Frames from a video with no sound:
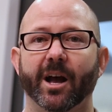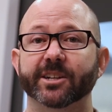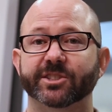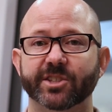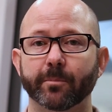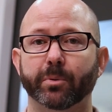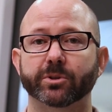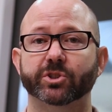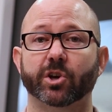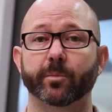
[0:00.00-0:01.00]
A
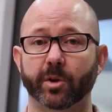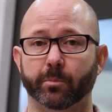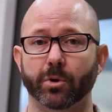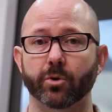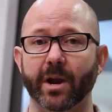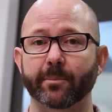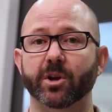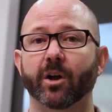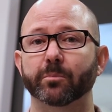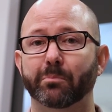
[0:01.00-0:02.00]
simple terminal program
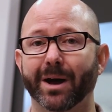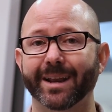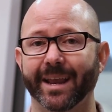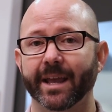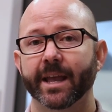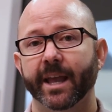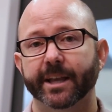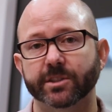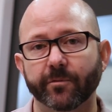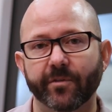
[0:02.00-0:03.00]
called PuTTY
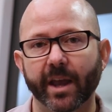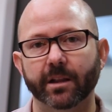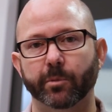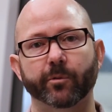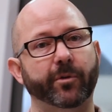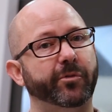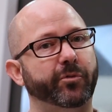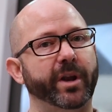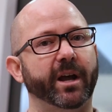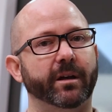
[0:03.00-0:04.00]
is available for
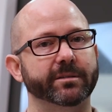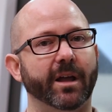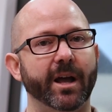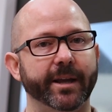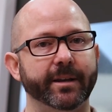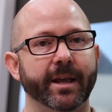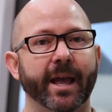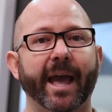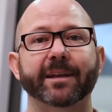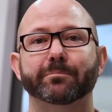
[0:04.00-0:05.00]
free online
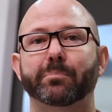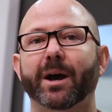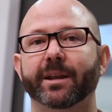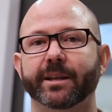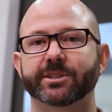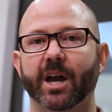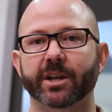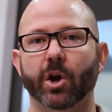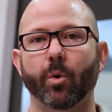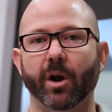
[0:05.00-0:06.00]
at
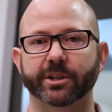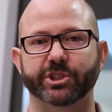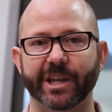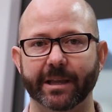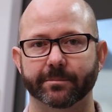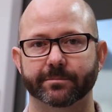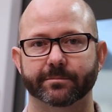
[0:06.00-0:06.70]
putty.org.